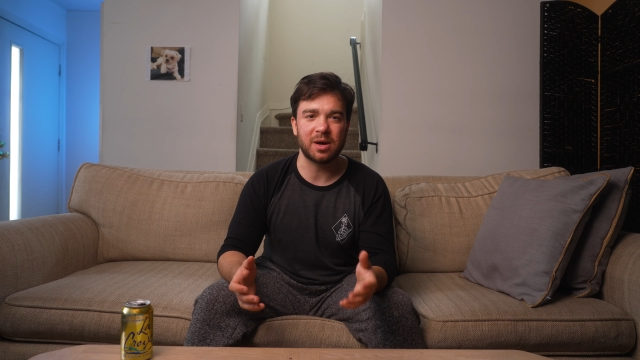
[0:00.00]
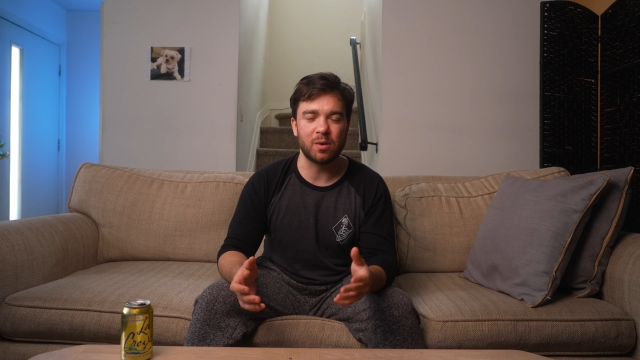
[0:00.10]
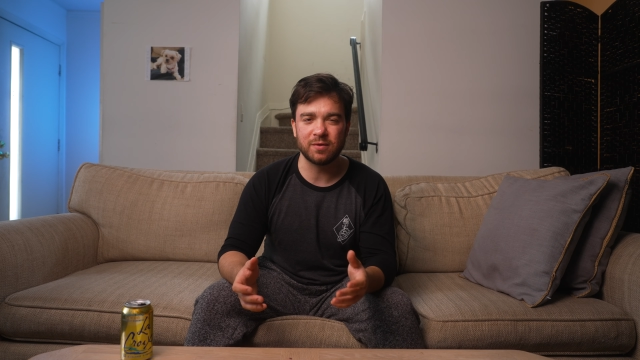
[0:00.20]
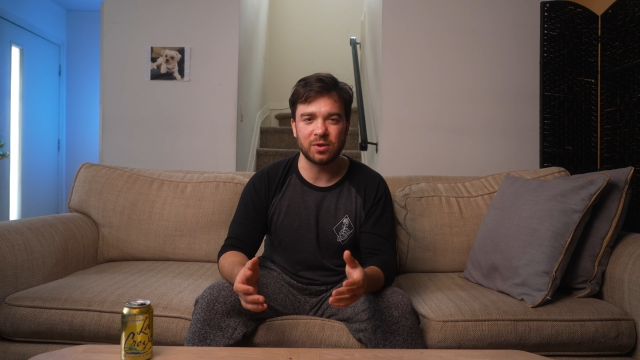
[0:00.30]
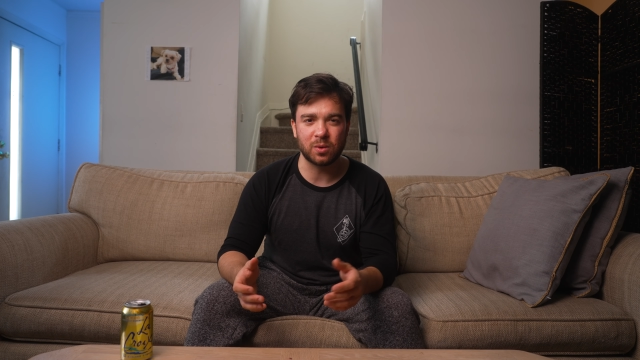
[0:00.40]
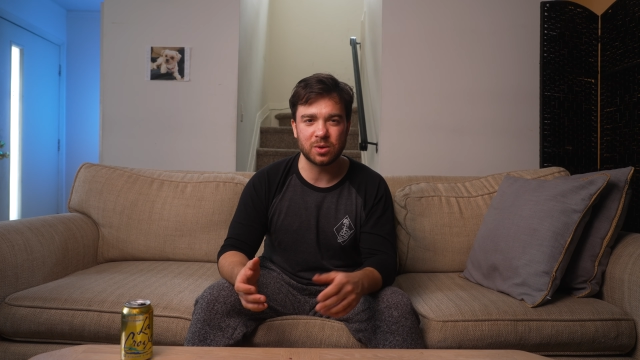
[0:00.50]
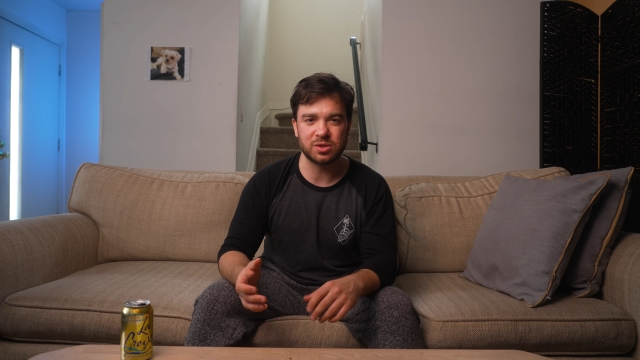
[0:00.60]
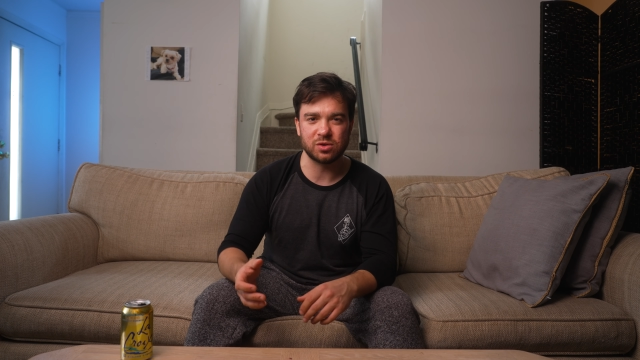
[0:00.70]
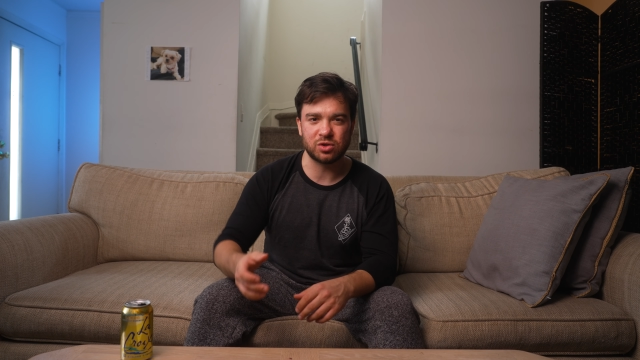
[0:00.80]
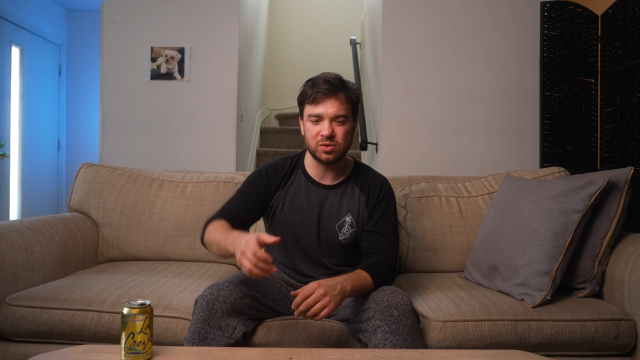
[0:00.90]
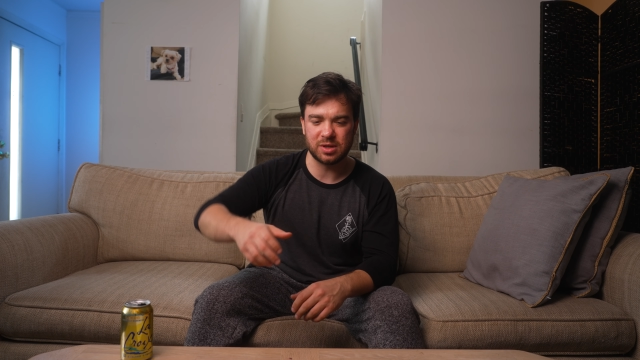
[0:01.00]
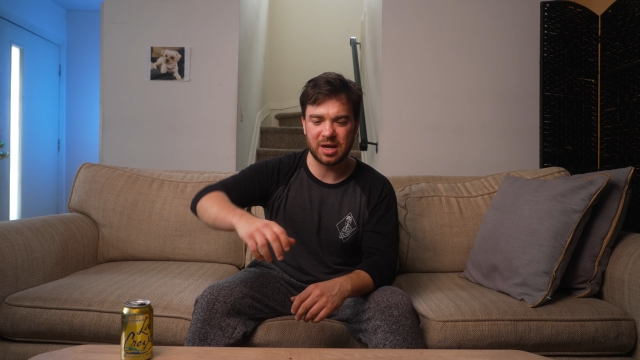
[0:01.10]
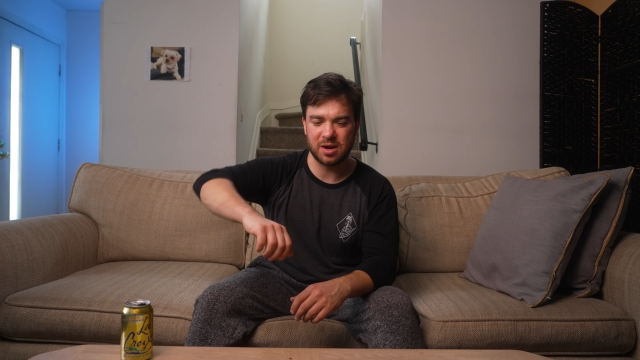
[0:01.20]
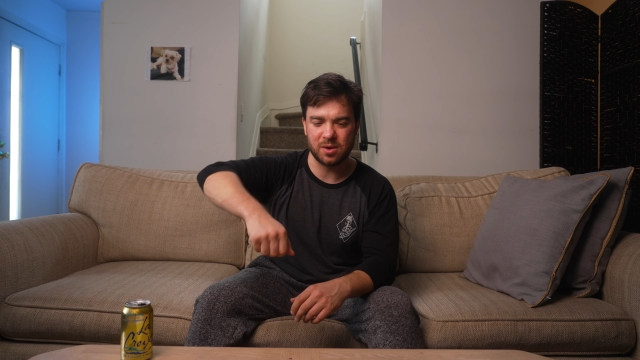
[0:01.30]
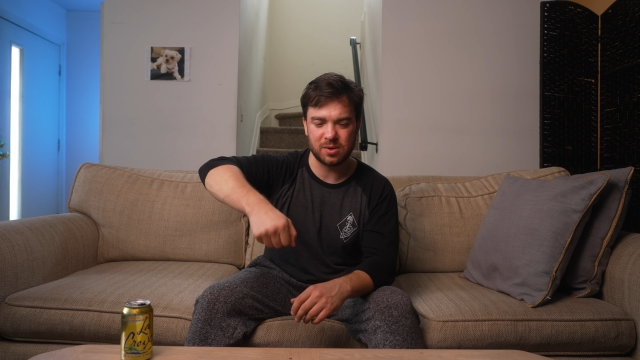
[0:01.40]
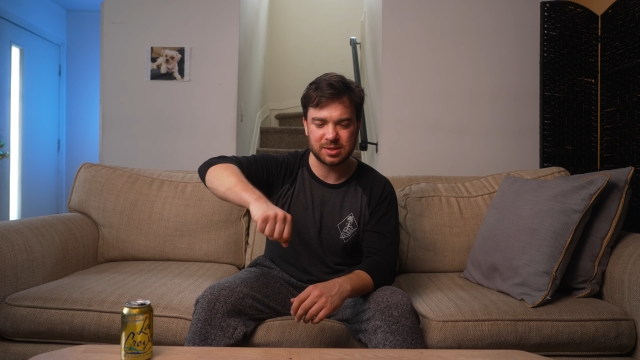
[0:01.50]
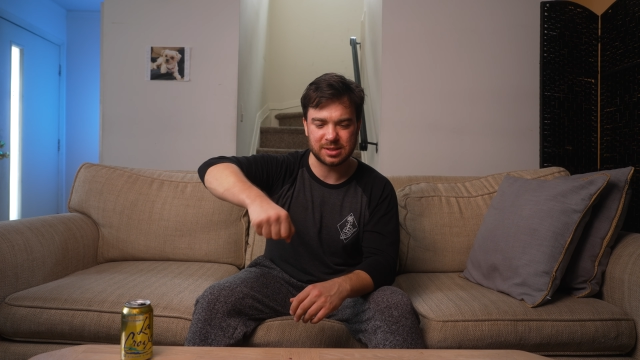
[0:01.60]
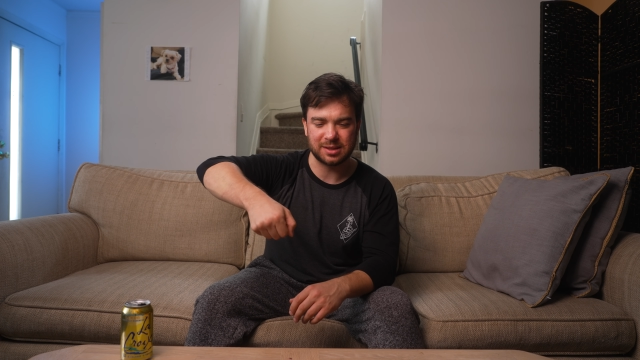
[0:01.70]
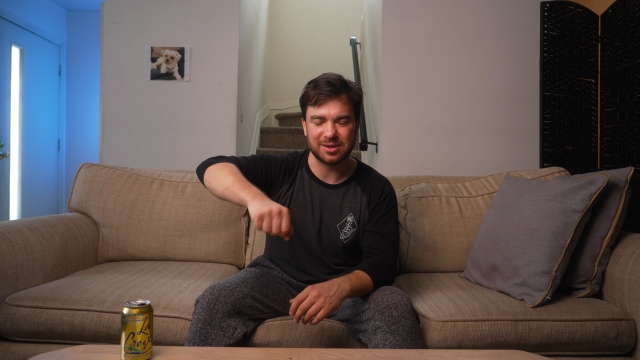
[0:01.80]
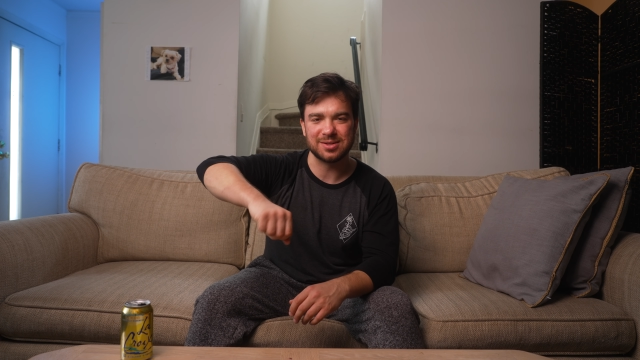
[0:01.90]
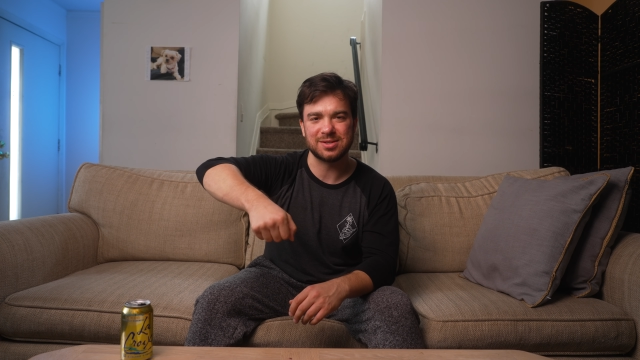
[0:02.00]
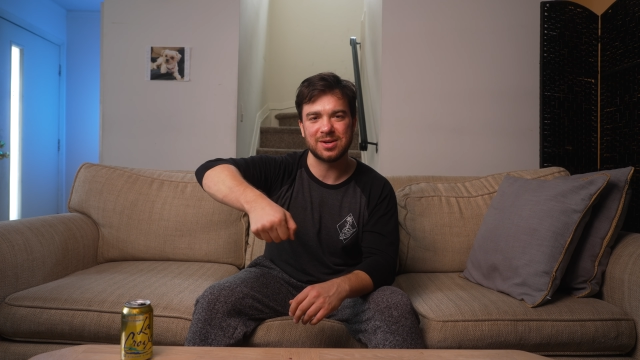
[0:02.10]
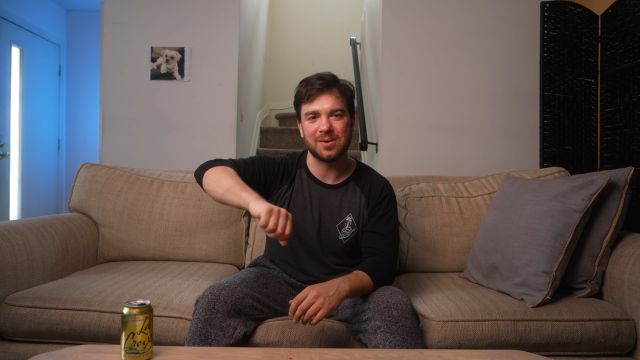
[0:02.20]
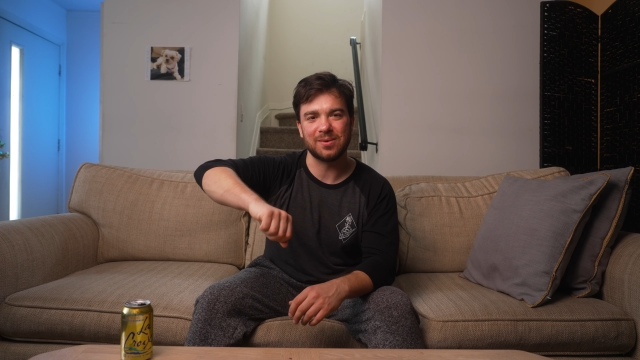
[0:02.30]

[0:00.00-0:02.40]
over the course of the shoot day, I notice that there's, a